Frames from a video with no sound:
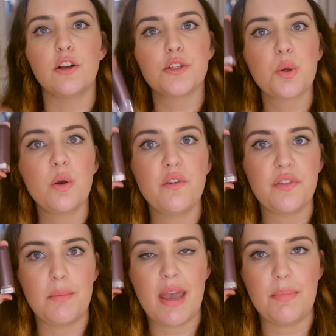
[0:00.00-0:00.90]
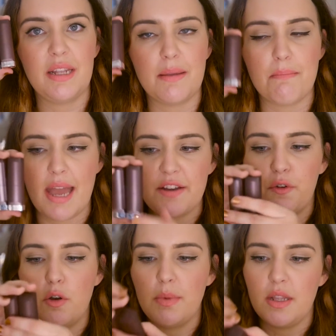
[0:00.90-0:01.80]
Got two of the Maybelline Matte
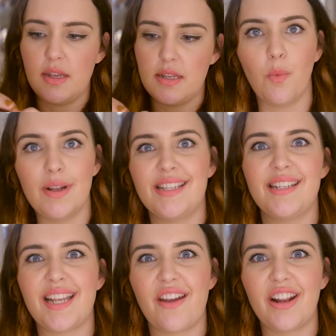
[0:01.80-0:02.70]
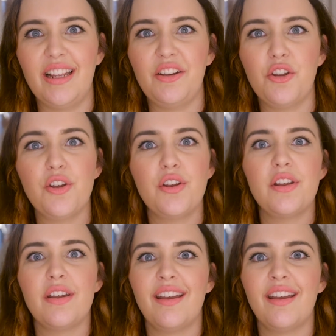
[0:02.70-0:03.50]
formulas. One's in Daringly Nude,